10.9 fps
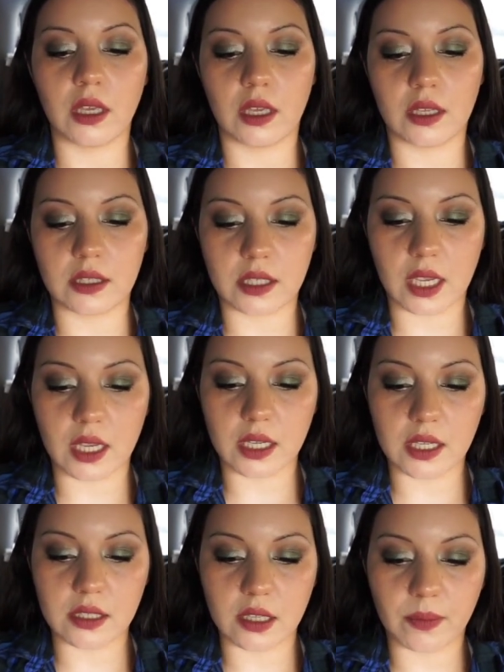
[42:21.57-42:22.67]
Instead,
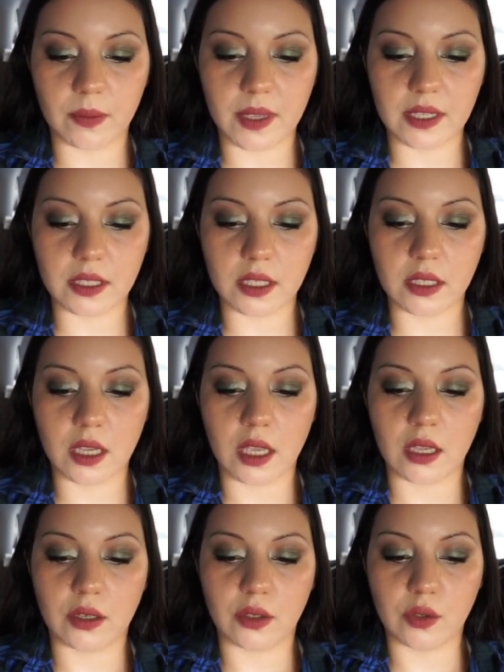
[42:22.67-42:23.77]
he supplemented
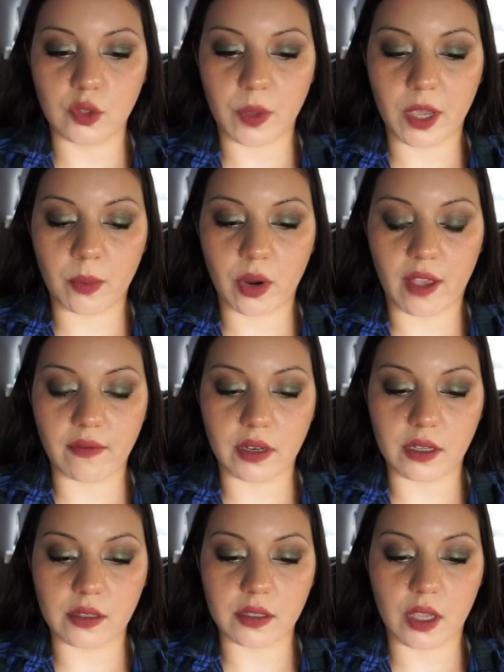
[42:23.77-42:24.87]
newspaper
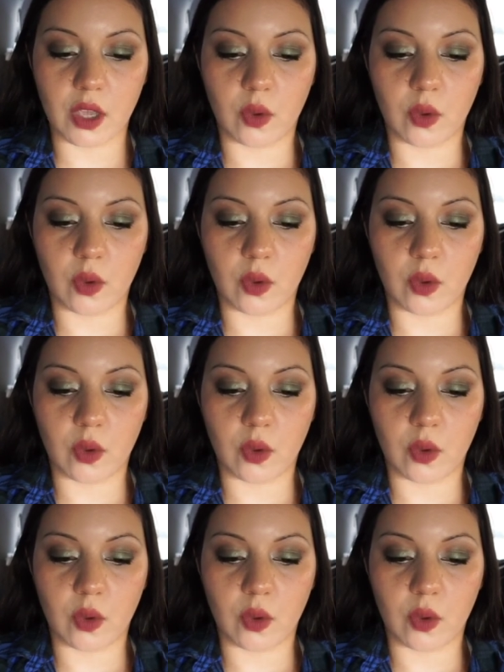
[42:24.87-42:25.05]
evidence